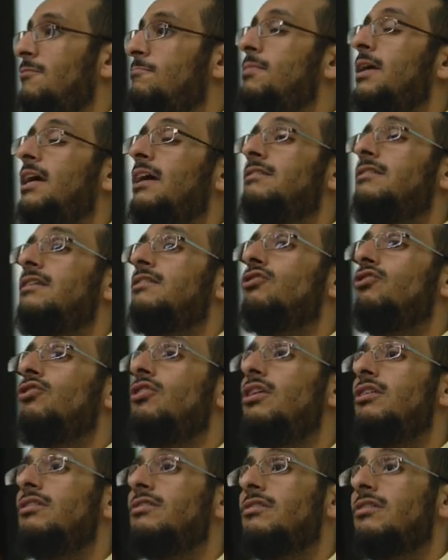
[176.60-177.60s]
Because it's
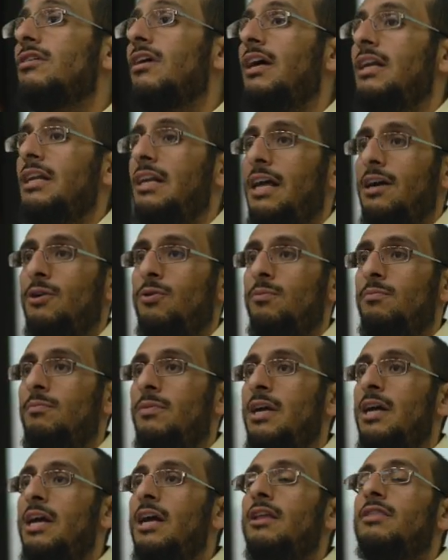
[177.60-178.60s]
rizqan lakum.
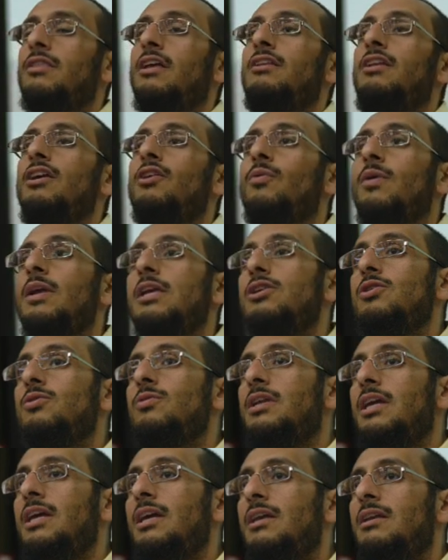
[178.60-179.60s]
The degree you
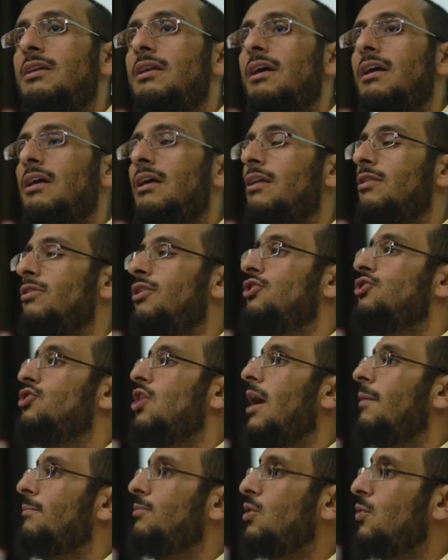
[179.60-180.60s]
did, the
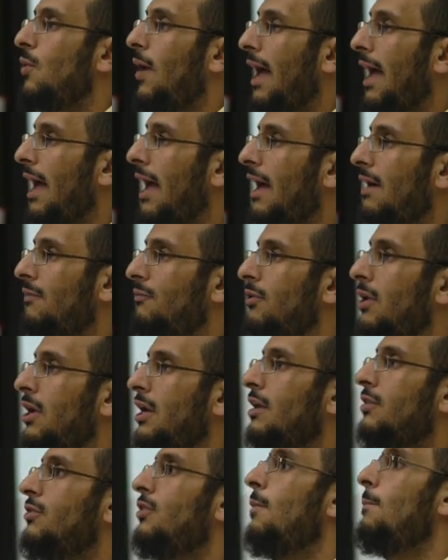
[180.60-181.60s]
job you have,
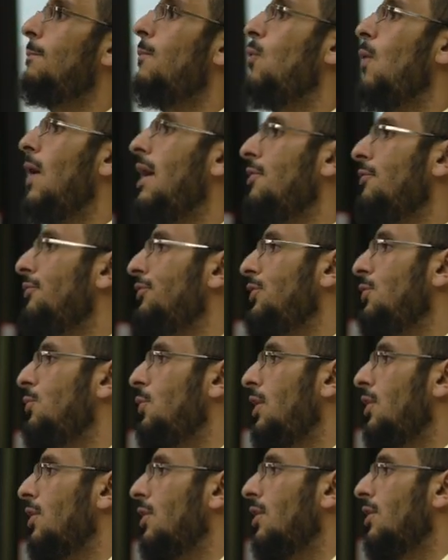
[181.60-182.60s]
the wealth you
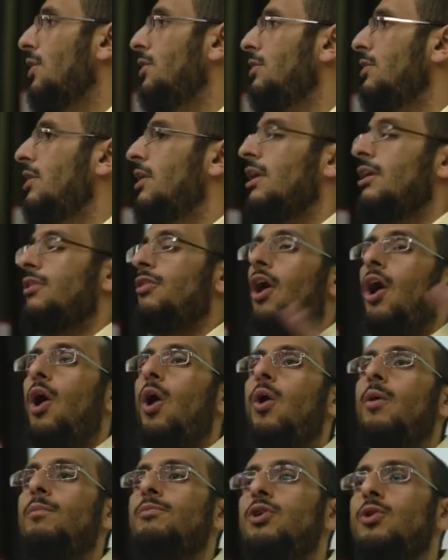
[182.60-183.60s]
earned, the
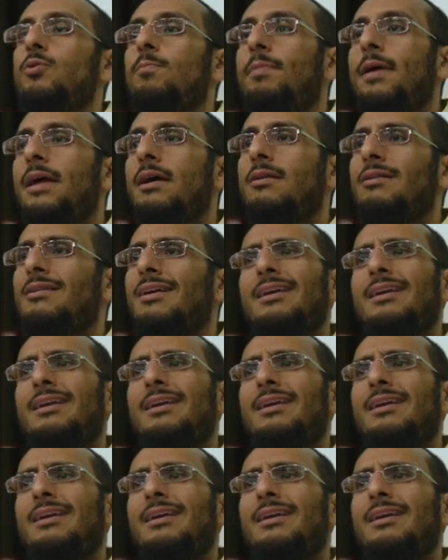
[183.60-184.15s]
home you built,